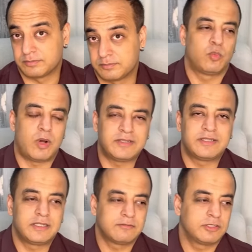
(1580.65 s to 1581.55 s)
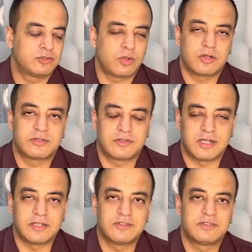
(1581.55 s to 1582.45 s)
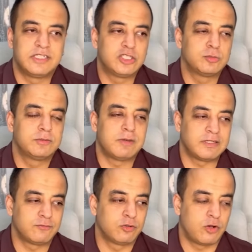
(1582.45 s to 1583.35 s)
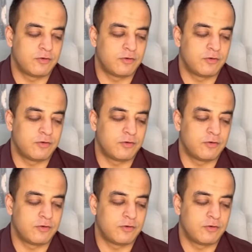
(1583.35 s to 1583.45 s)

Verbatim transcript: One thing which Taurus ascendants need to be mindful